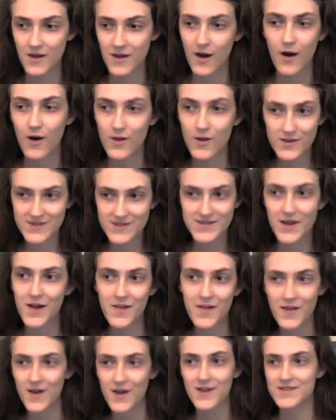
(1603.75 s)
all is
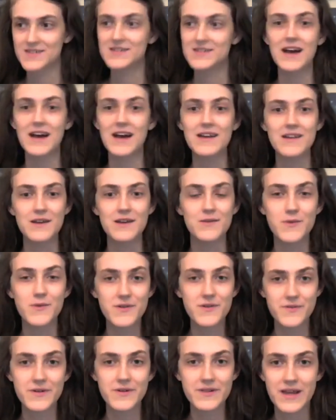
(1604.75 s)
not lost yet, and
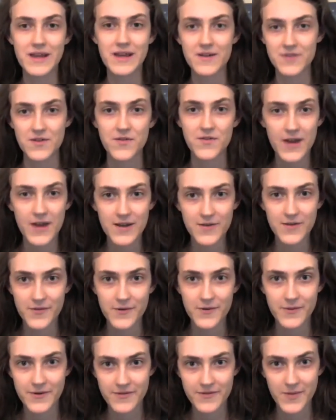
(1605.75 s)
we really have to fight
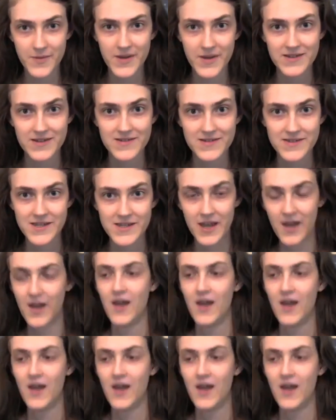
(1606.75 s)
for what remains